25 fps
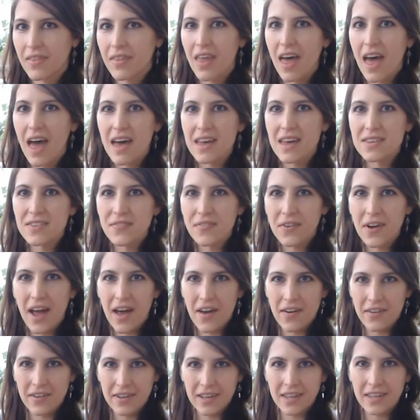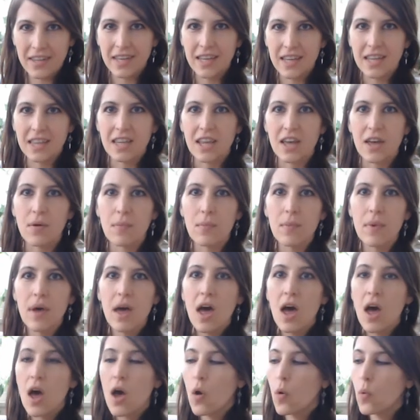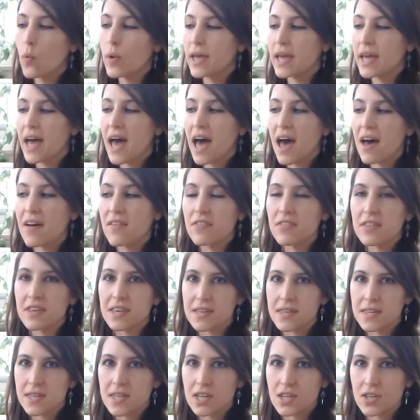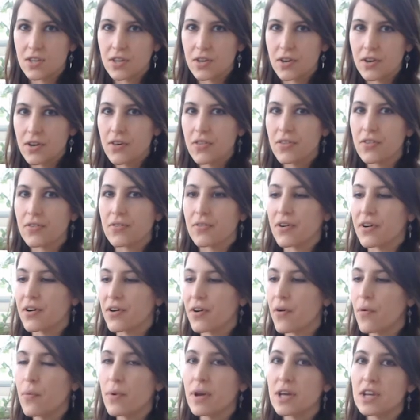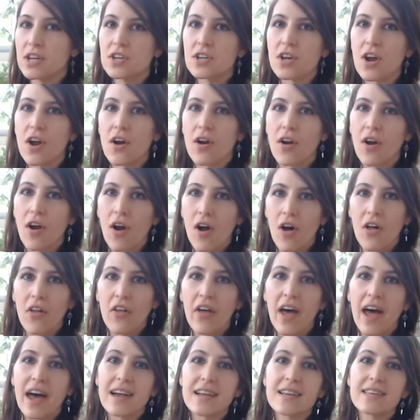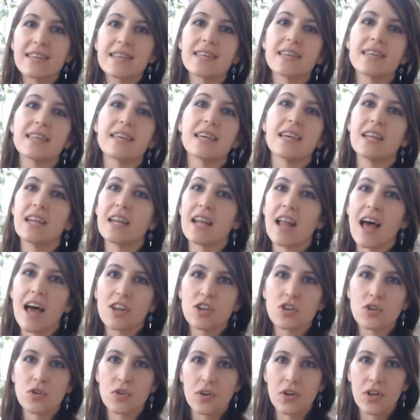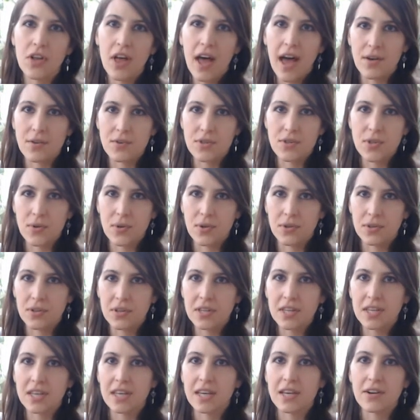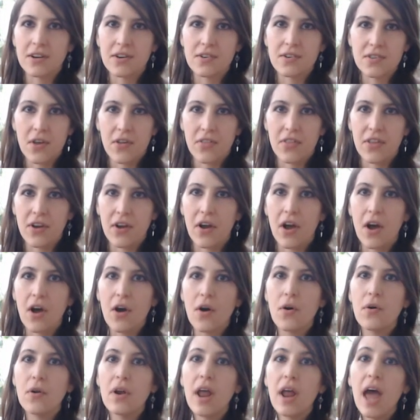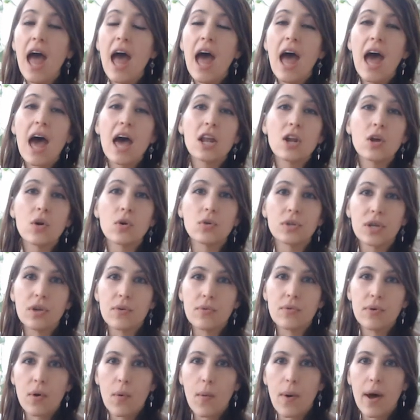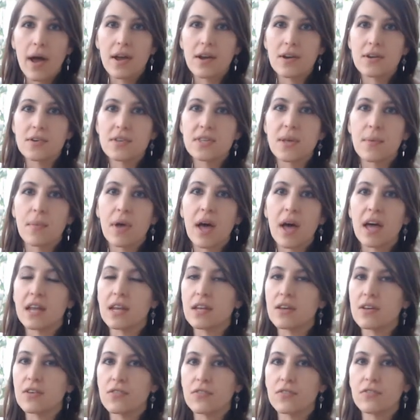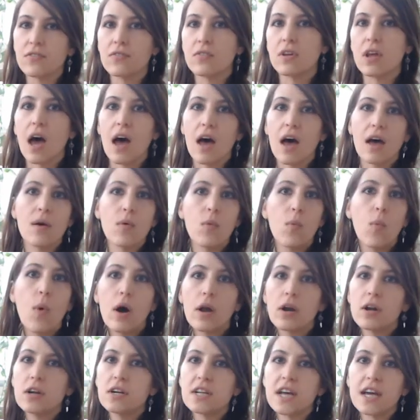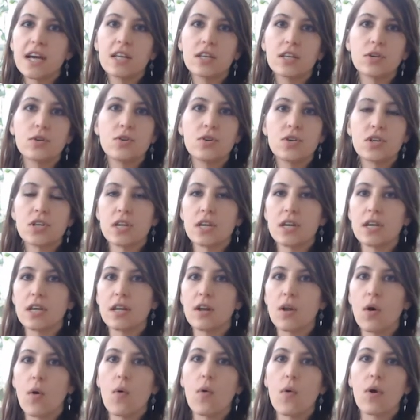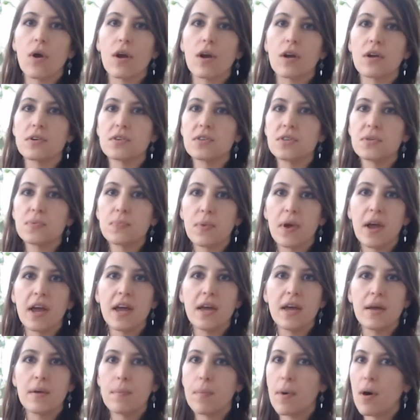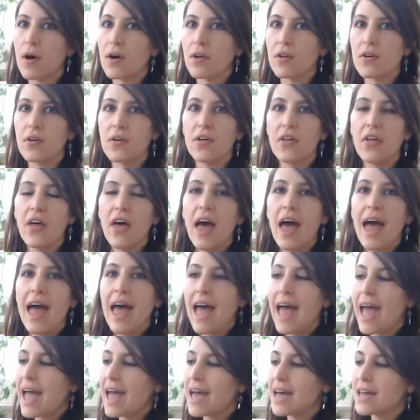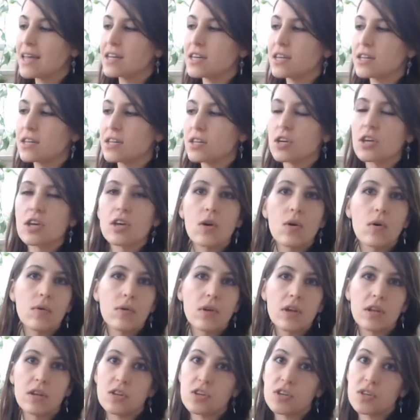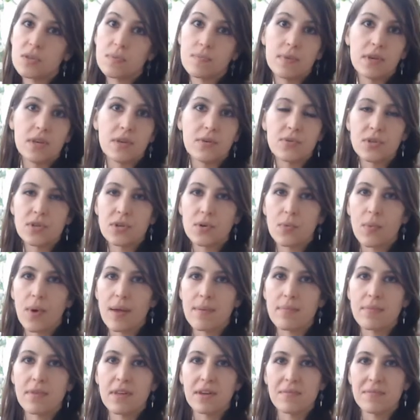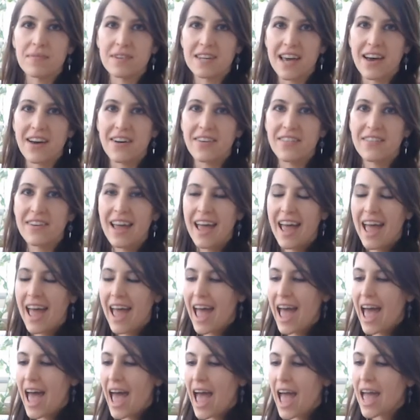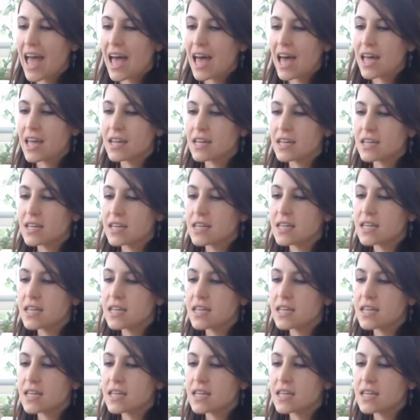As for how to clean them, we have these to look through, which are all excellent natural household cleaners on their own and only require some kind of water dilution or spray bottle and can just be used to wipe them down. And